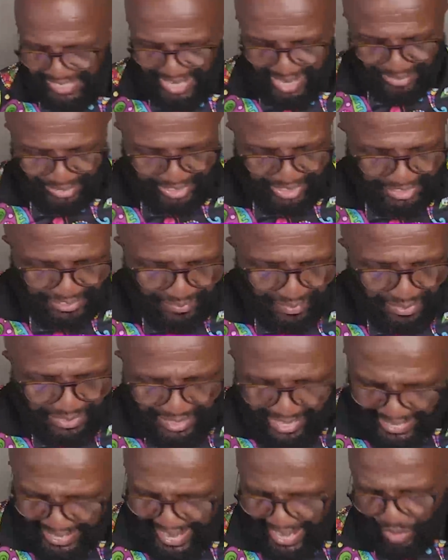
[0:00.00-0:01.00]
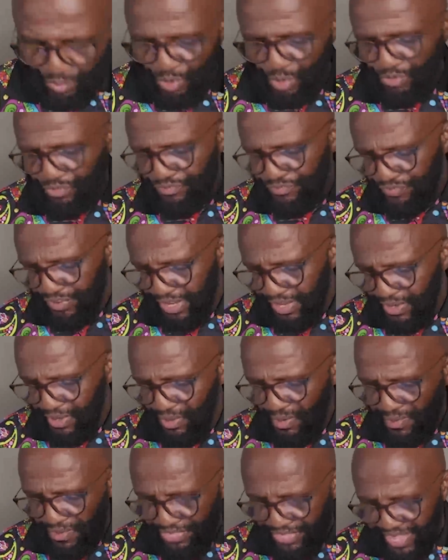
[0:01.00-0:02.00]
substance, and I will
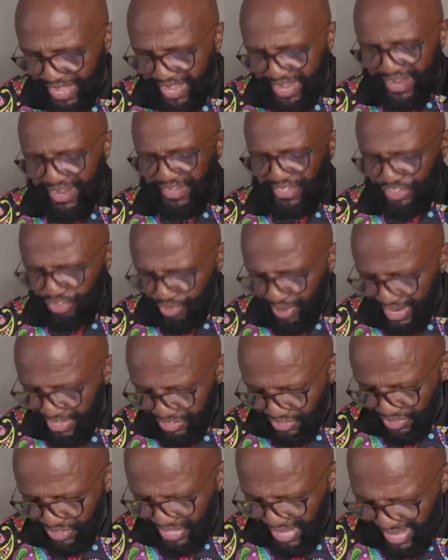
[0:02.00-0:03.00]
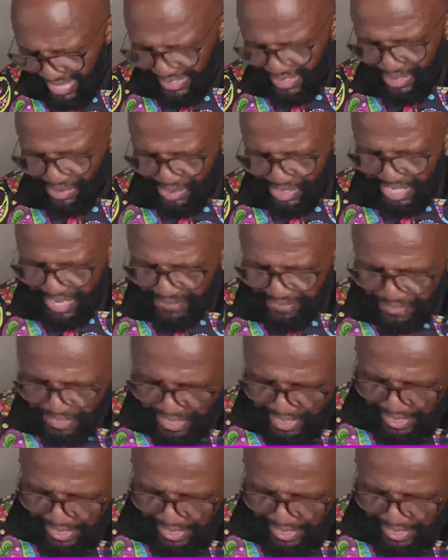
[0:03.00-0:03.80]
fill their treasures. Hallelujah.